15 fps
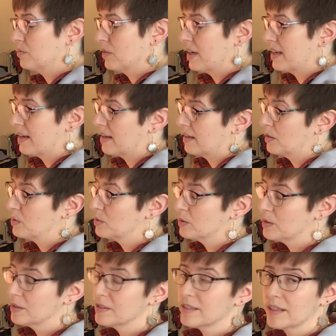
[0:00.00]
Right hand
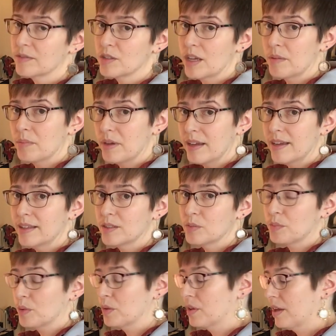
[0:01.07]
chords, left hand bass,
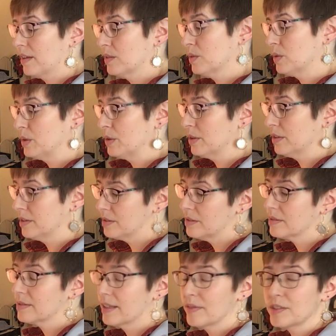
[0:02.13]
both hand chords,
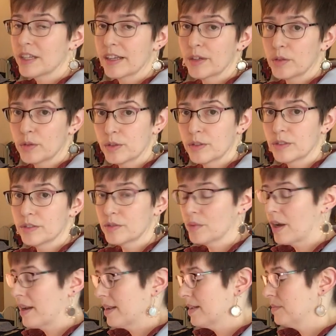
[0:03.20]
left hand chords,
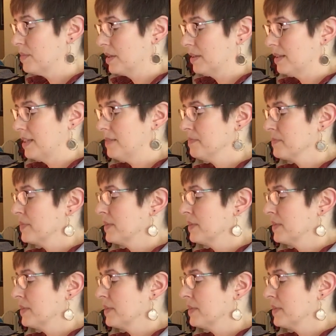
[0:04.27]
right hand melody.